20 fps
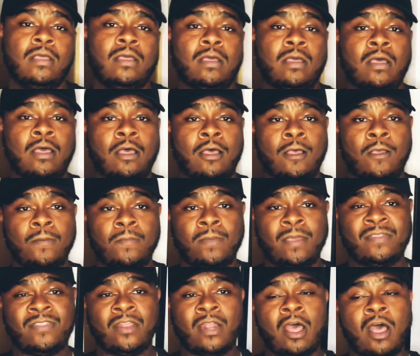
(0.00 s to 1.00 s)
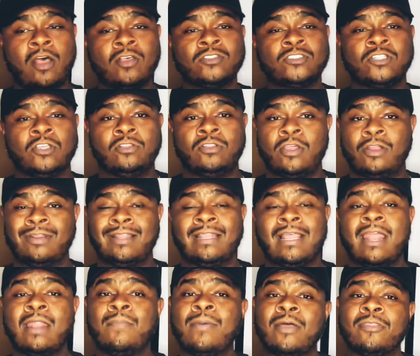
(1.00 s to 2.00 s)
And then I also learned a
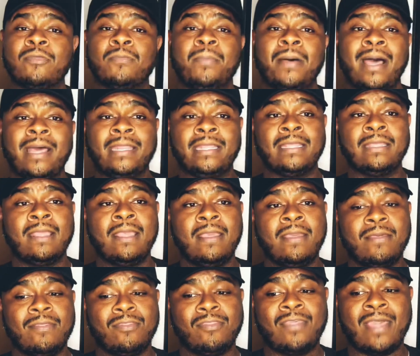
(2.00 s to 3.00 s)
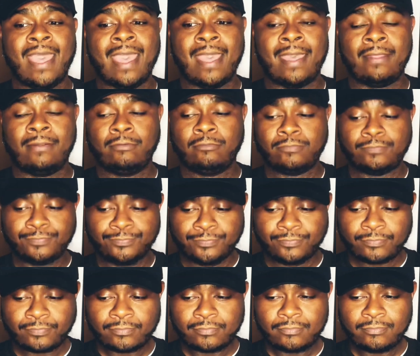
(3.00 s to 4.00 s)
lot about the body, that
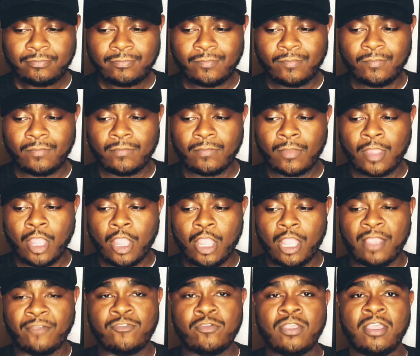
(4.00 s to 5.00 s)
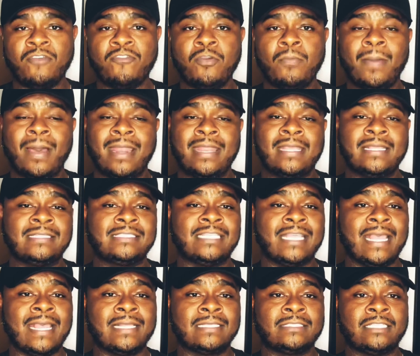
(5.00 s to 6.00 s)
if you give your body a
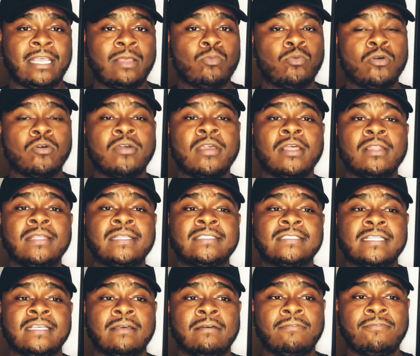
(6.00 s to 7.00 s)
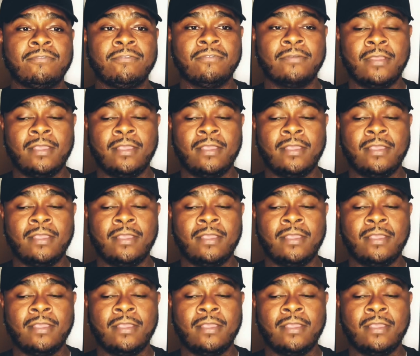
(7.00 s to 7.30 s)
chance, it will heal itself.